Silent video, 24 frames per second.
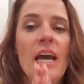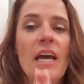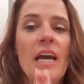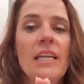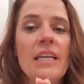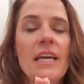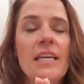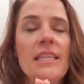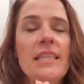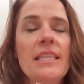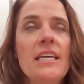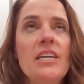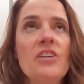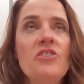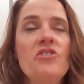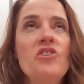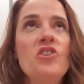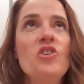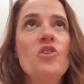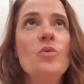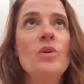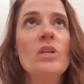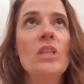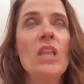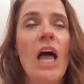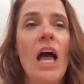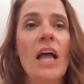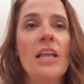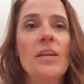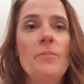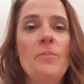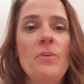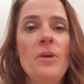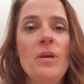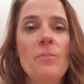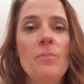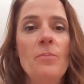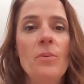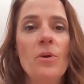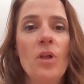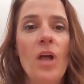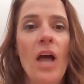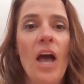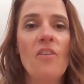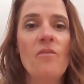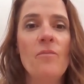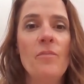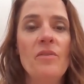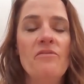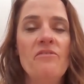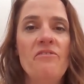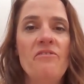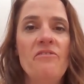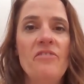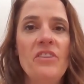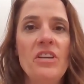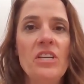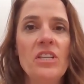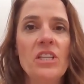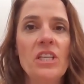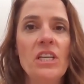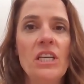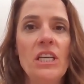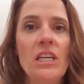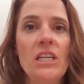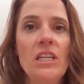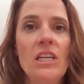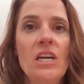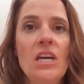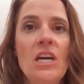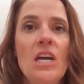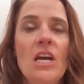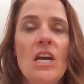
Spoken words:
And I think too, a lot of people have been saying